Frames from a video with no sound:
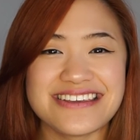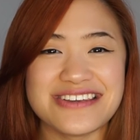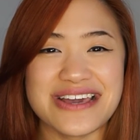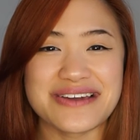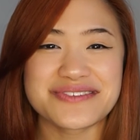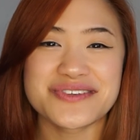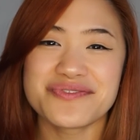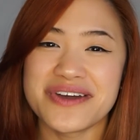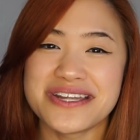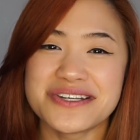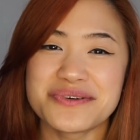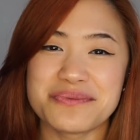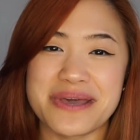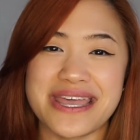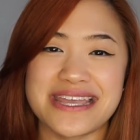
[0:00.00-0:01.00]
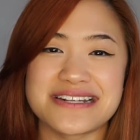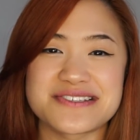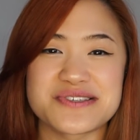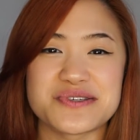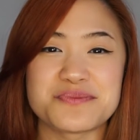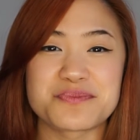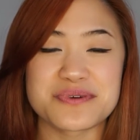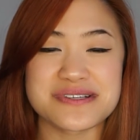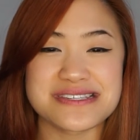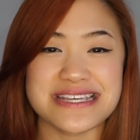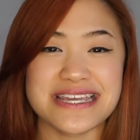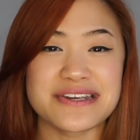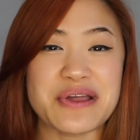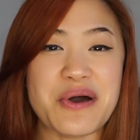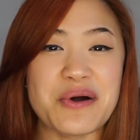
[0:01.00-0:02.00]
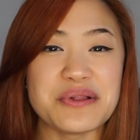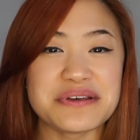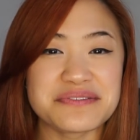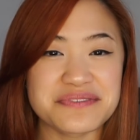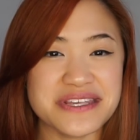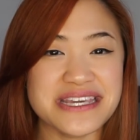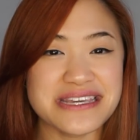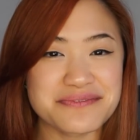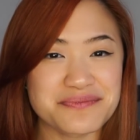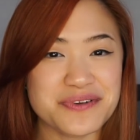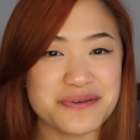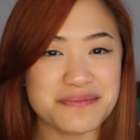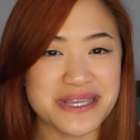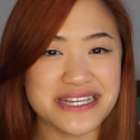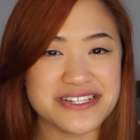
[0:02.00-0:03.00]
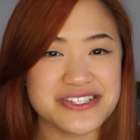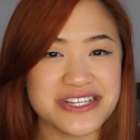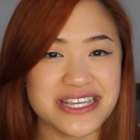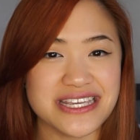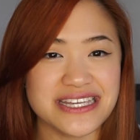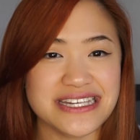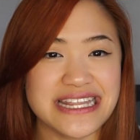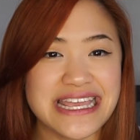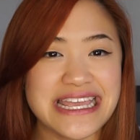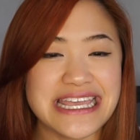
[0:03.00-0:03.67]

You have to find a way to present all of the information